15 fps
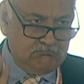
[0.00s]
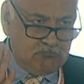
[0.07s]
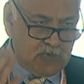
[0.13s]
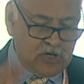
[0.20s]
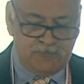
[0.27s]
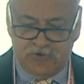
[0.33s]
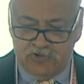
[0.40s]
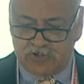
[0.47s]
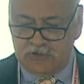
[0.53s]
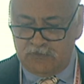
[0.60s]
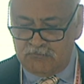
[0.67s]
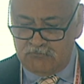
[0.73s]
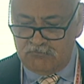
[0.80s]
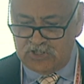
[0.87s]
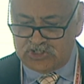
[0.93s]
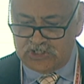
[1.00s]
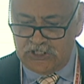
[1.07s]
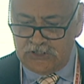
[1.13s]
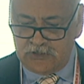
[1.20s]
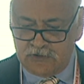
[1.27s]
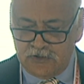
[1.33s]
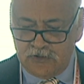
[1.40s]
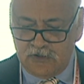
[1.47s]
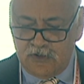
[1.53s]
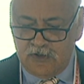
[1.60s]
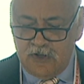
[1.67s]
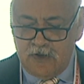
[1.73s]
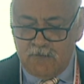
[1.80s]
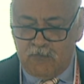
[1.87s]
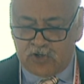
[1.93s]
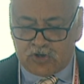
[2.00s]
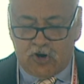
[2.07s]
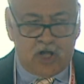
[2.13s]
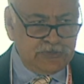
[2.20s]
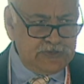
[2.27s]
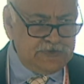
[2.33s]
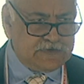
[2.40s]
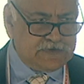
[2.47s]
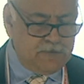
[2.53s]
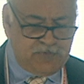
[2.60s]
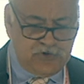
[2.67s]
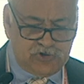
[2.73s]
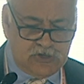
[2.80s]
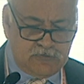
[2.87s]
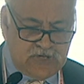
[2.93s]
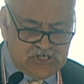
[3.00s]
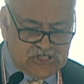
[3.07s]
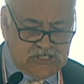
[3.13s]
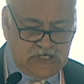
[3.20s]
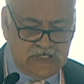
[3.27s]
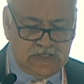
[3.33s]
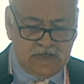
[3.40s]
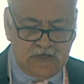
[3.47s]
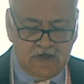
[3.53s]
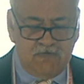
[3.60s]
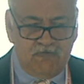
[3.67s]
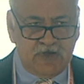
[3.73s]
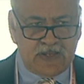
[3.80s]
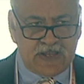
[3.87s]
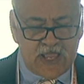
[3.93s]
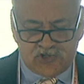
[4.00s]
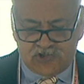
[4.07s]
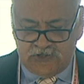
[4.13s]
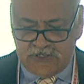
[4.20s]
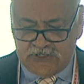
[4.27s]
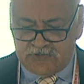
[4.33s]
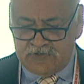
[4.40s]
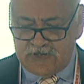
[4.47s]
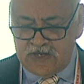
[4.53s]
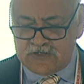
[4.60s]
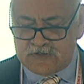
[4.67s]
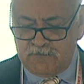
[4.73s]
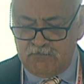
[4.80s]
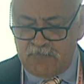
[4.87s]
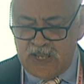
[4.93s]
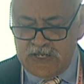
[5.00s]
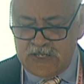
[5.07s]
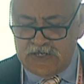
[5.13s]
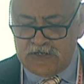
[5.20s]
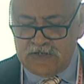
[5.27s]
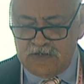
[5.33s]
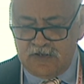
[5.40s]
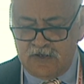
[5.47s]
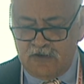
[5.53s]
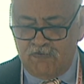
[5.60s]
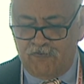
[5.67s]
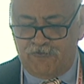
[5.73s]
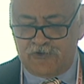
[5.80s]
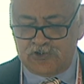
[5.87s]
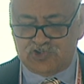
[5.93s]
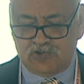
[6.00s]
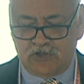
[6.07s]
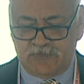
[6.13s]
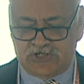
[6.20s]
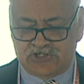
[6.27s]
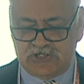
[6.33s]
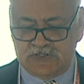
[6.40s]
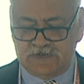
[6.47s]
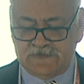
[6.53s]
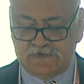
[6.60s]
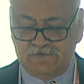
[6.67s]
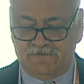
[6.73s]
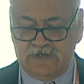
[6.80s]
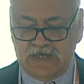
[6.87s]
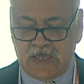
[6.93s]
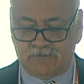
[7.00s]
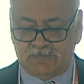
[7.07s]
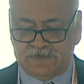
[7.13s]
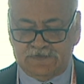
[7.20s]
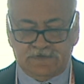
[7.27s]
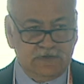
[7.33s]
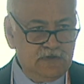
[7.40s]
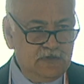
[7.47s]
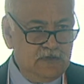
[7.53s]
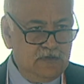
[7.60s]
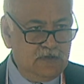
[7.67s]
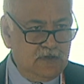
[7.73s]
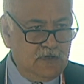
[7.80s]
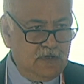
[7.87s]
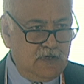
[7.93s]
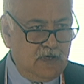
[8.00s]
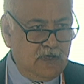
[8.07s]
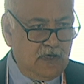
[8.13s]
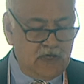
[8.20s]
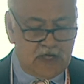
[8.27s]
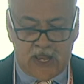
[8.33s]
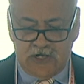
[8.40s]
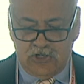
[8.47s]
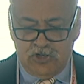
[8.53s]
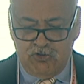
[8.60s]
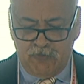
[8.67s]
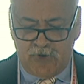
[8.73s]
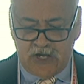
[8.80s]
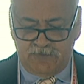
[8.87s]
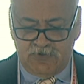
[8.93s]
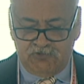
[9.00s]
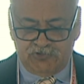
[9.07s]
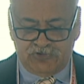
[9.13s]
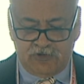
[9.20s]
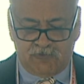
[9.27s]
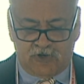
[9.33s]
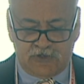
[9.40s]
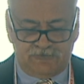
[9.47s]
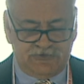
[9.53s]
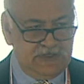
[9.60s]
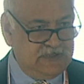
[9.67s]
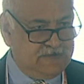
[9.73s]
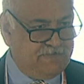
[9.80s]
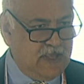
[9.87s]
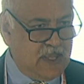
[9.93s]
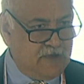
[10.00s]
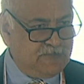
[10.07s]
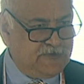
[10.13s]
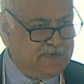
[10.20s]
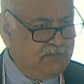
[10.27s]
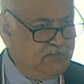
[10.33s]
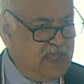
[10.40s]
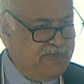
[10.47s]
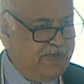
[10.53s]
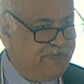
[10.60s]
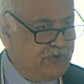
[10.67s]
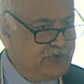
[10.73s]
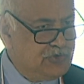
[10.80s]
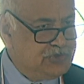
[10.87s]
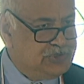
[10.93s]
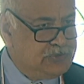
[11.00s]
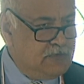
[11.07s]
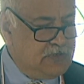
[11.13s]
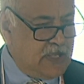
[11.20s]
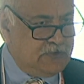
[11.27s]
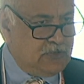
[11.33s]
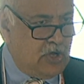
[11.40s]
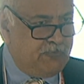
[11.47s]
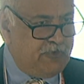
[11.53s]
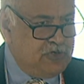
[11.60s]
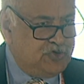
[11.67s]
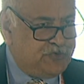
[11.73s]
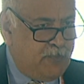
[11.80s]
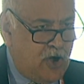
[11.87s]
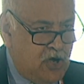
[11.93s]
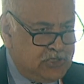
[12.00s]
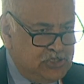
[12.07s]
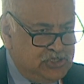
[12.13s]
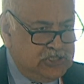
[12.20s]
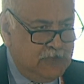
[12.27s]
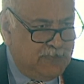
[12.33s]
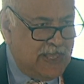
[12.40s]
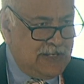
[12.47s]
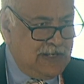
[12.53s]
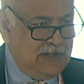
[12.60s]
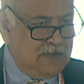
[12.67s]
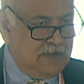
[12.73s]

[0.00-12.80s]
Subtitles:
computing machine. But on this computing machine, we can actually create many virtual machines, VMs. And you might be using one of these VMs, maybe for your, when you spawn a Gmail